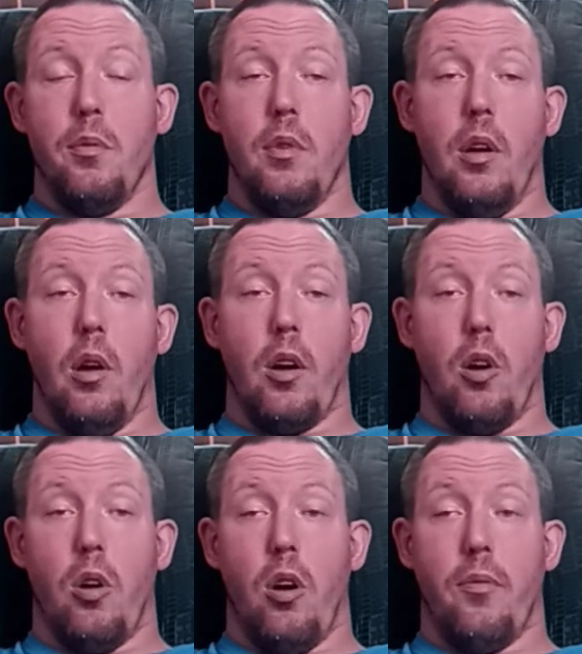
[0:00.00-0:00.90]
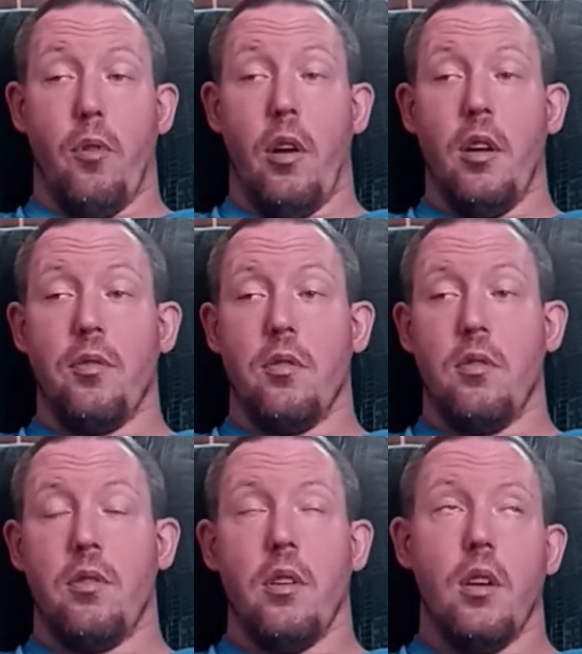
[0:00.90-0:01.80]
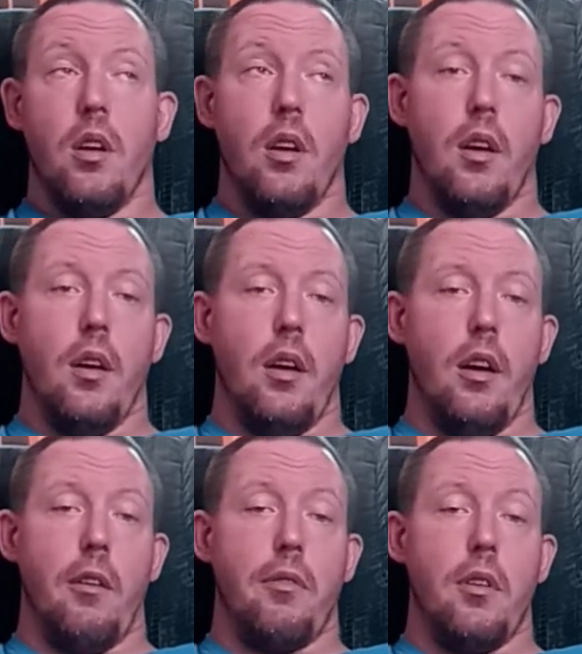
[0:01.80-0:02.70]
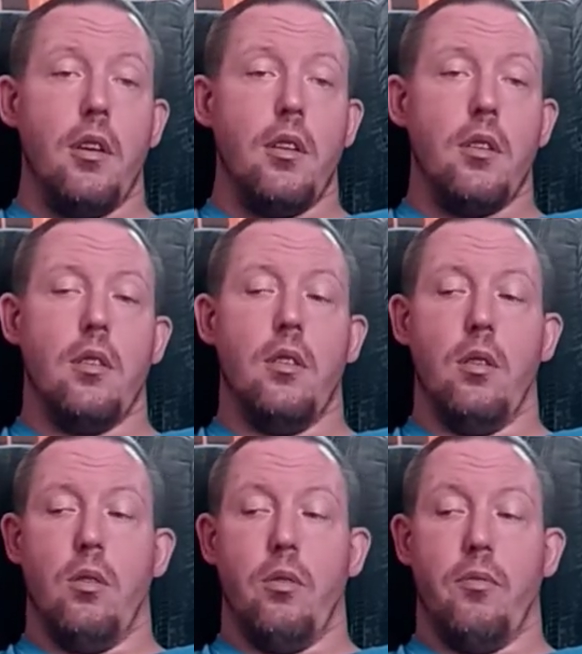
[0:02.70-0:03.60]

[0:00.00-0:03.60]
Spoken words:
You know, I go to her for answers and everything, you know,